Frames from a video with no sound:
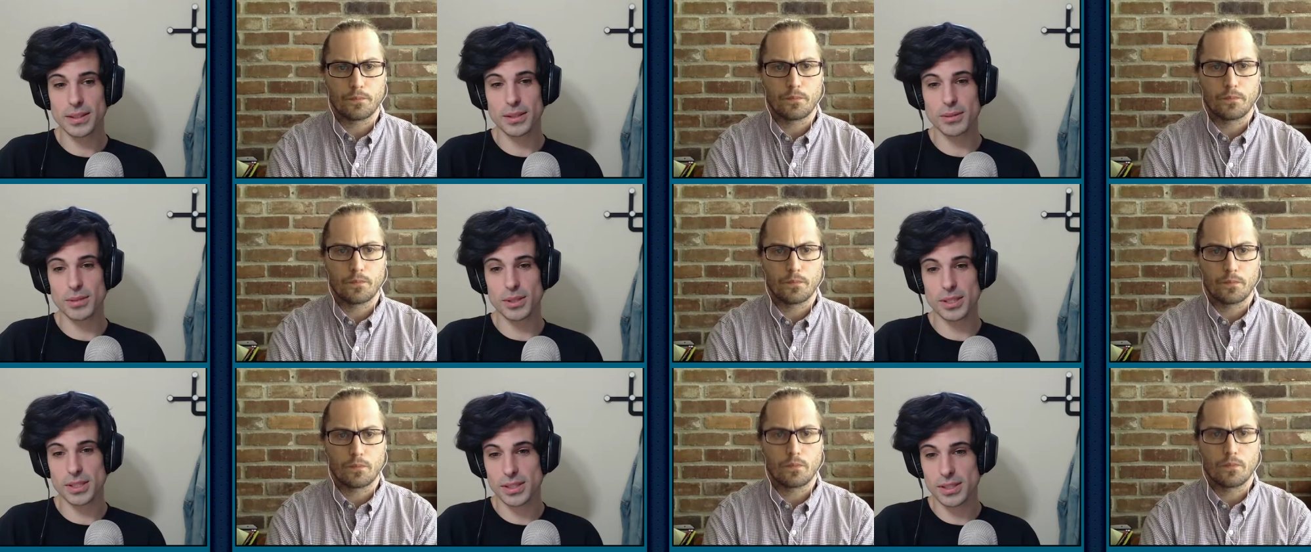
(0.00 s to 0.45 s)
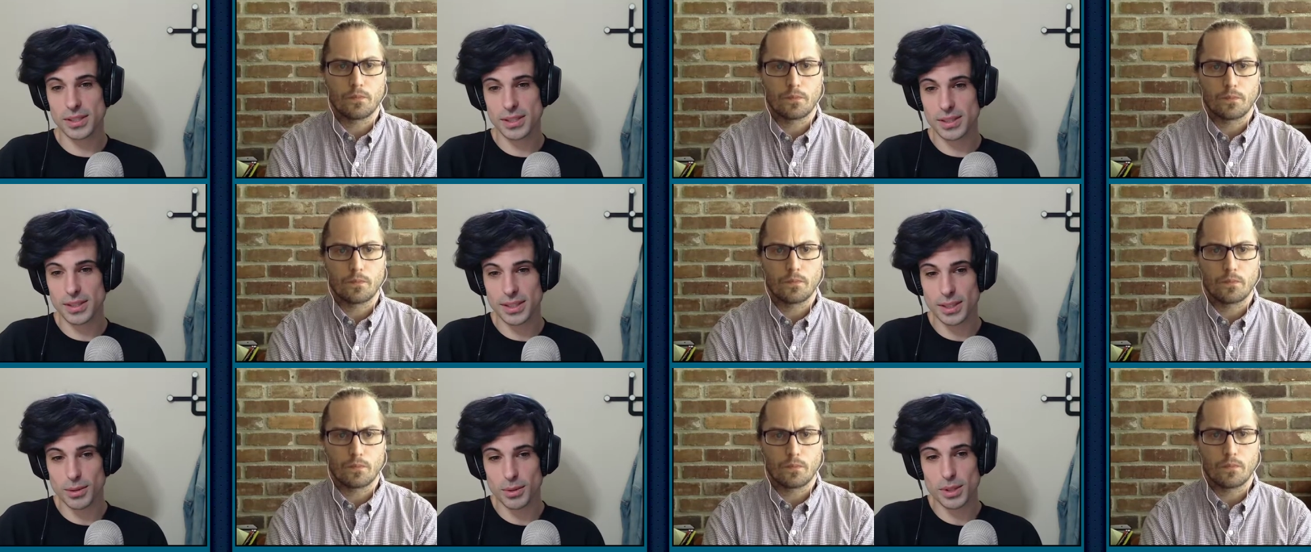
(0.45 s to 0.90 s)
Speaker 1: was
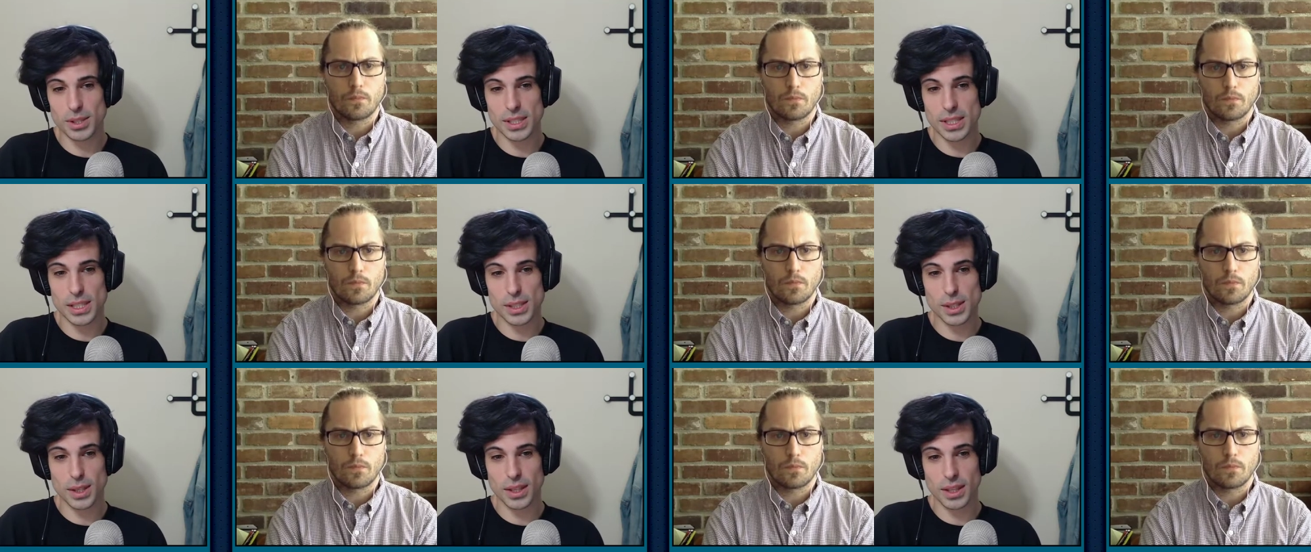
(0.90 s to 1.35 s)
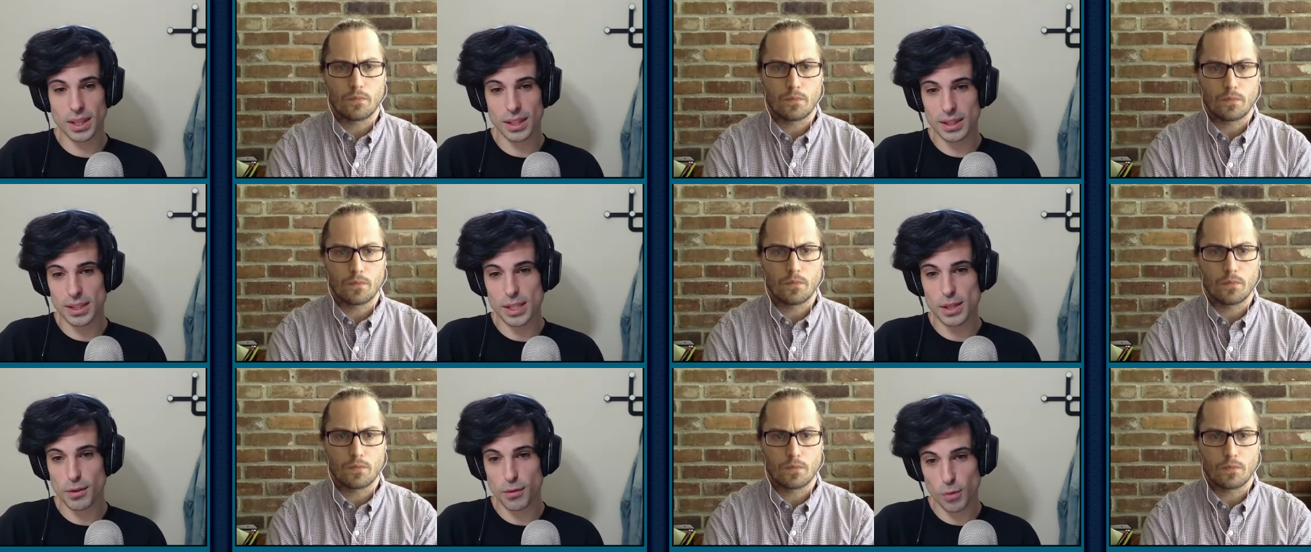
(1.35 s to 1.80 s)
it was these th-
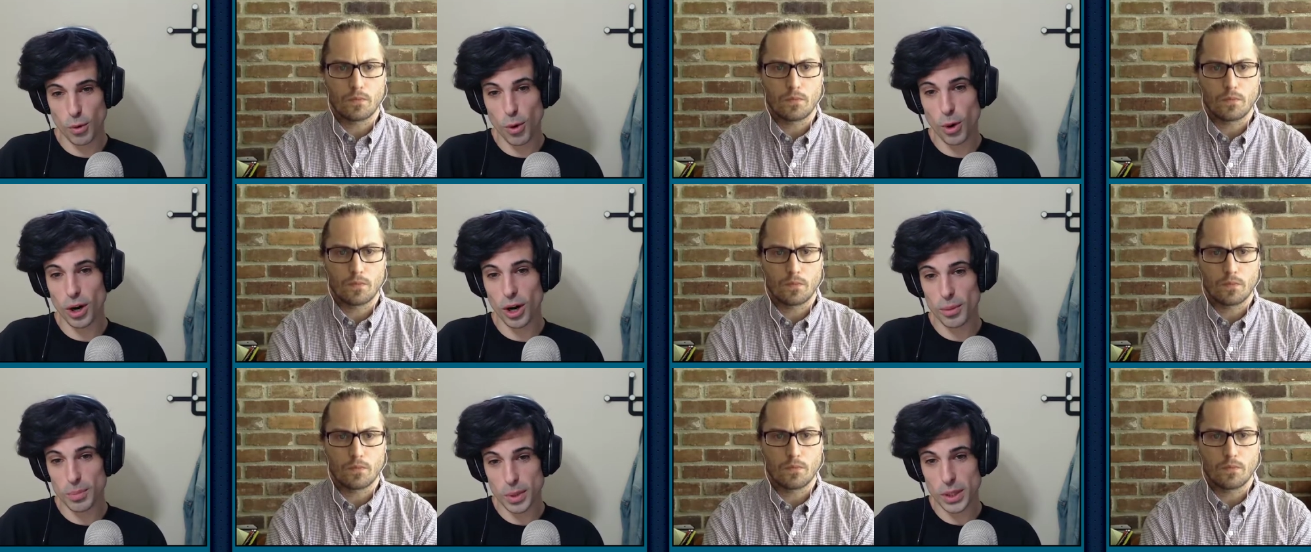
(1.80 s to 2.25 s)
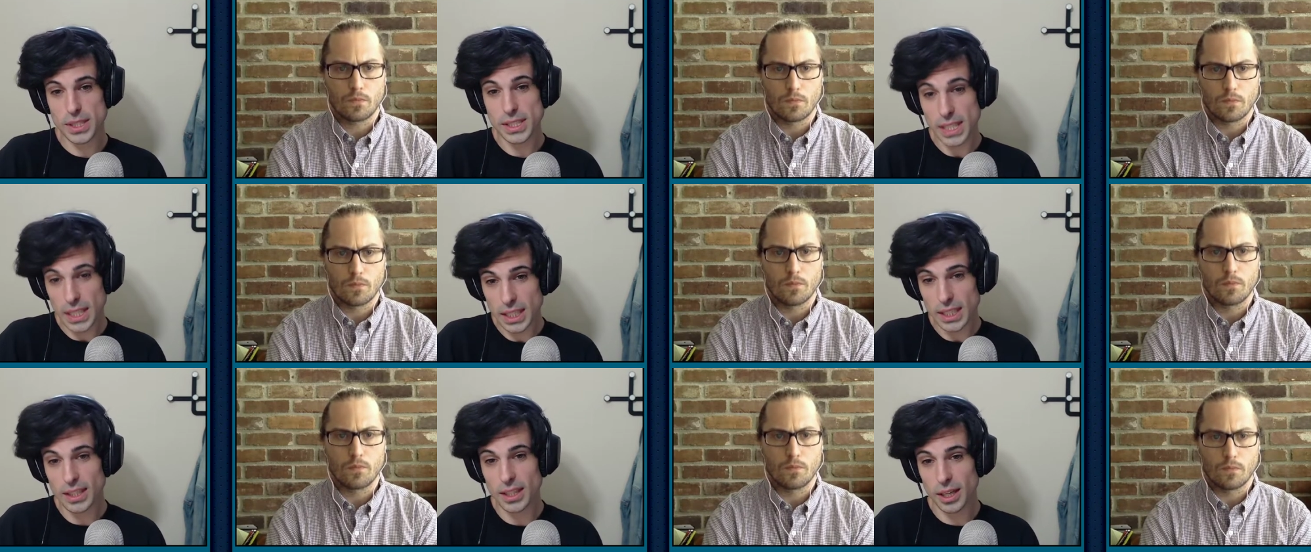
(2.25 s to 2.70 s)
these four,
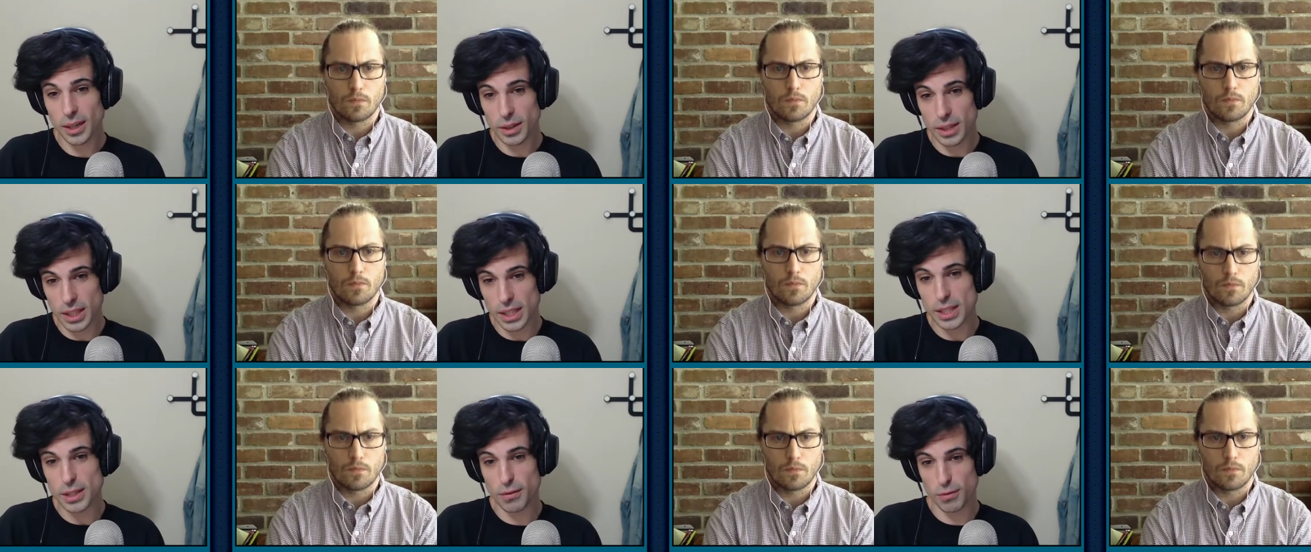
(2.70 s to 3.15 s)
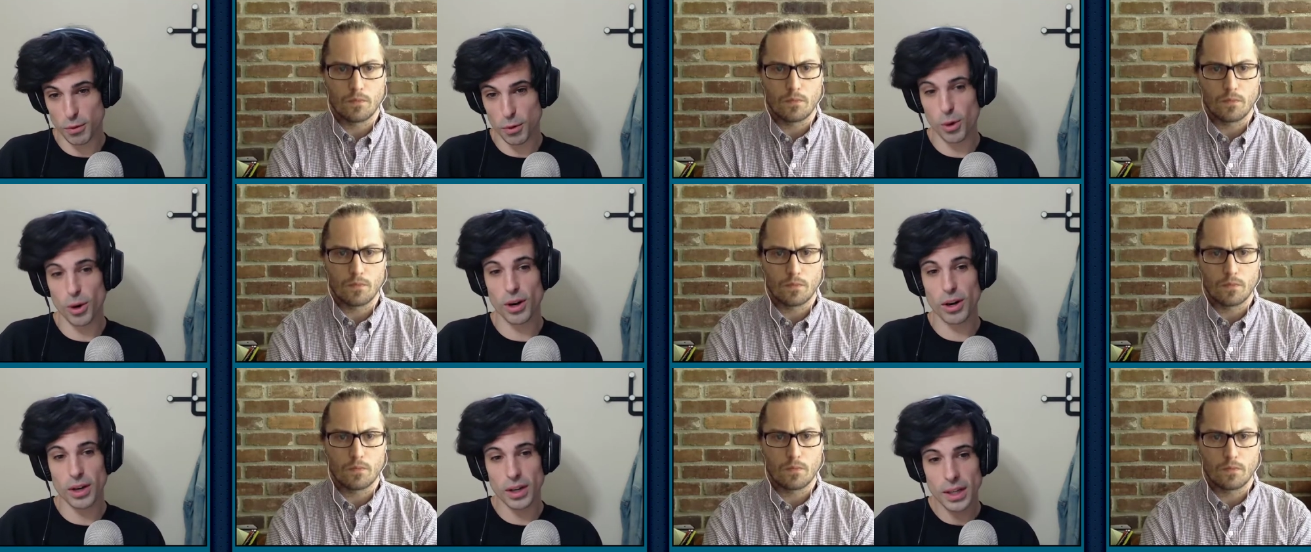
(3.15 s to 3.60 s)
particularly these
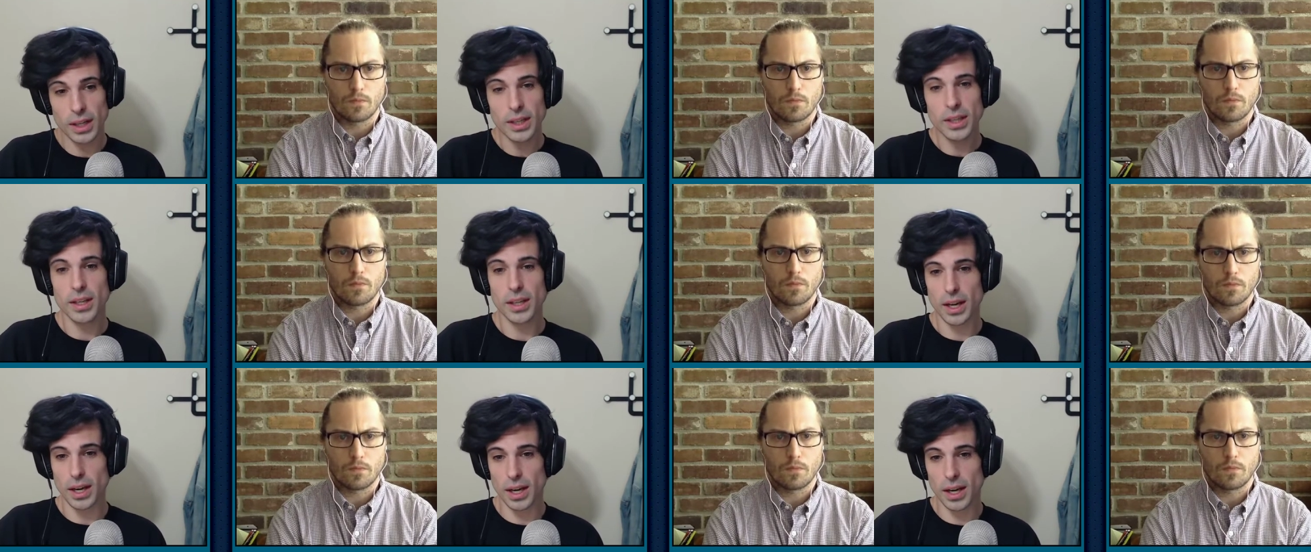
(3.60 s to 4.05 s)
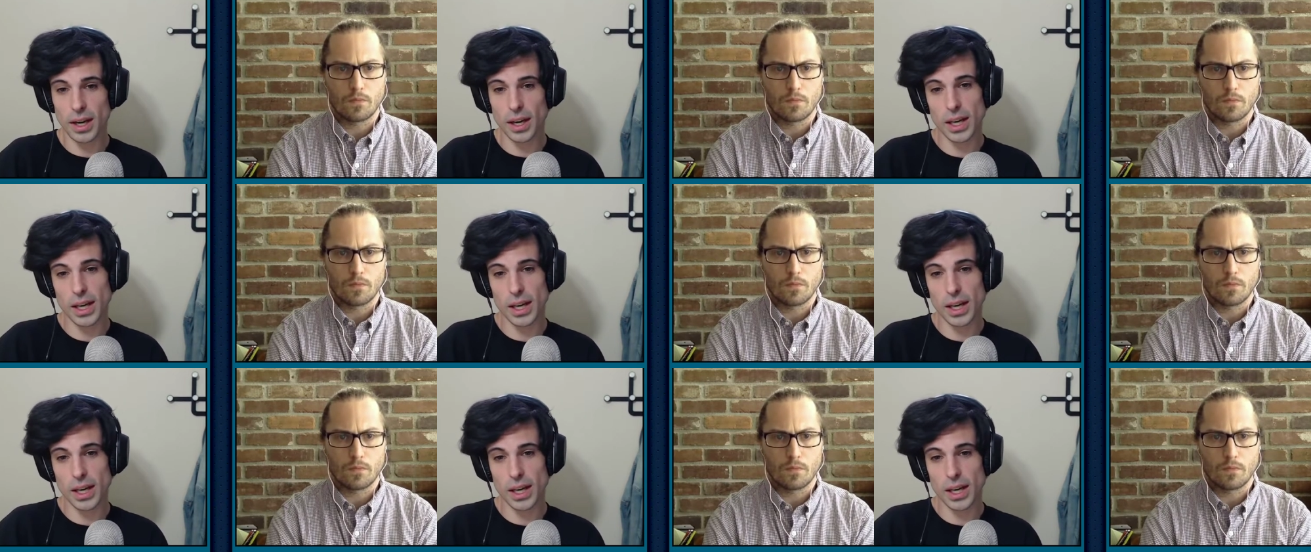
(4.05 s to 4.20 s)
four uh,